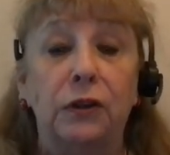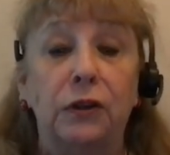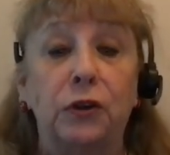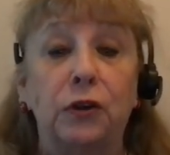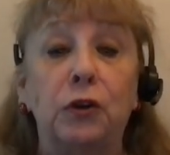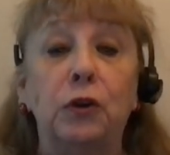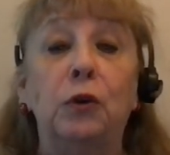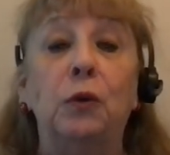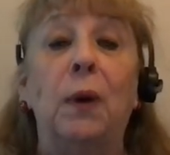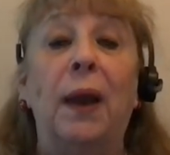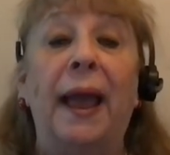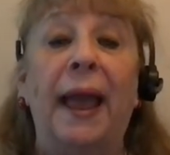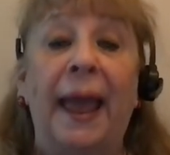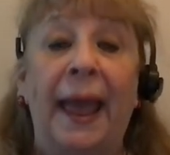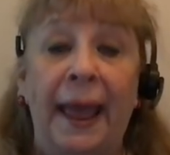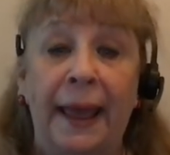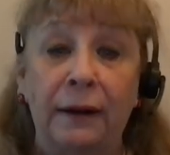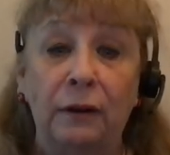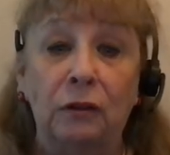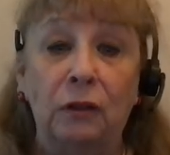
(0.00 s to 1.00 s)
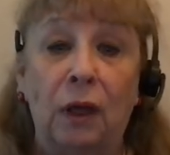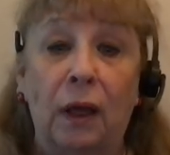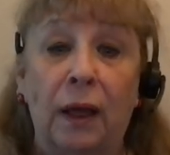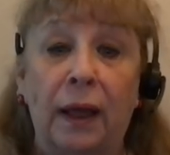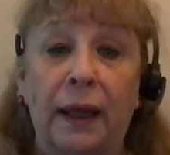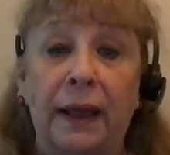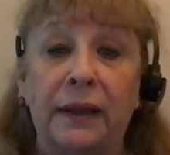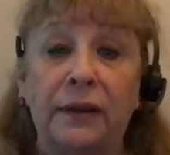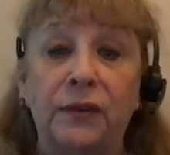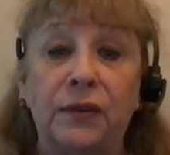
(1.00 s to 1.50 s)
to
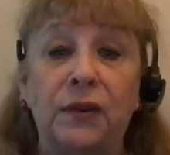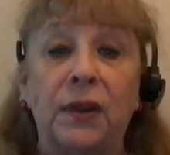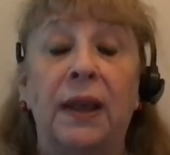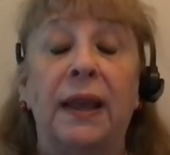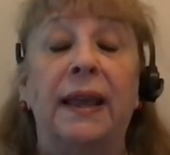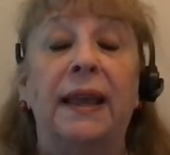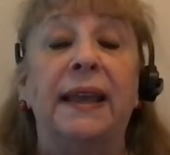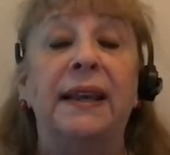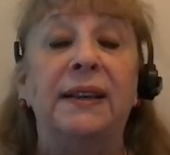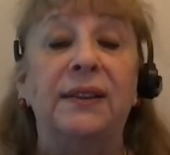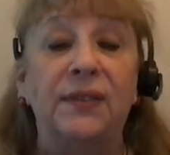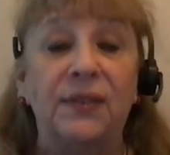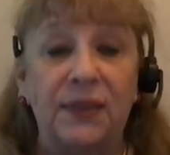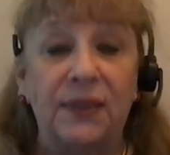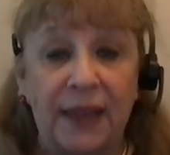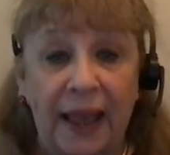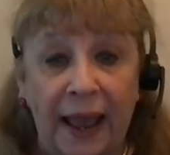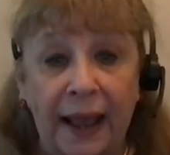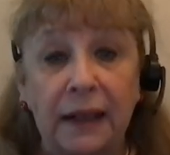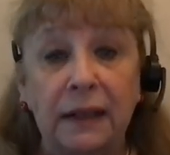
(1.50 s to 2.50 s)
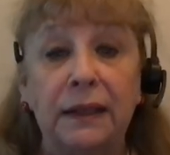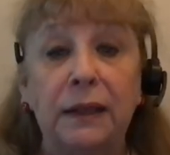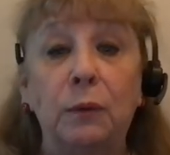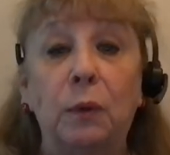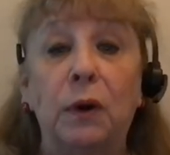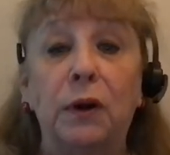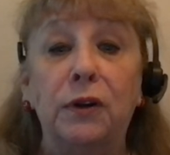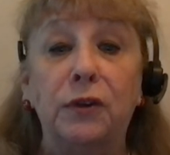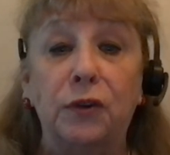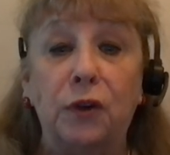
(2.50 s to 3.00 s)
analyze exactly
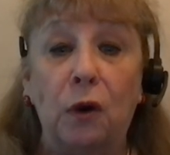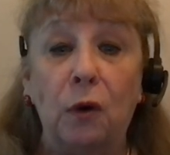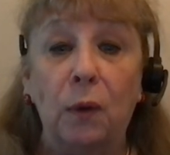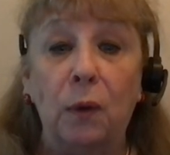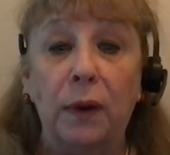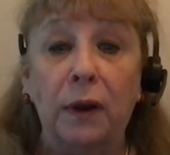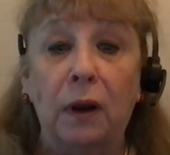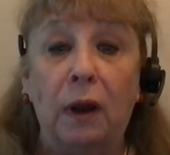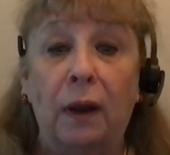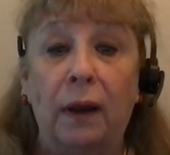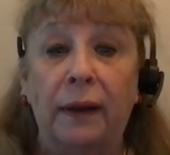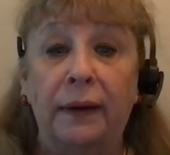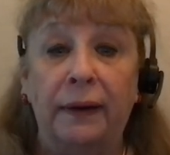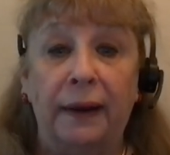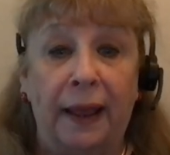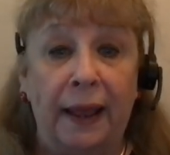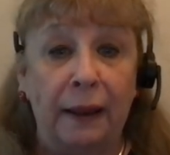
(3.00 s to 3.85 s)
what is going on.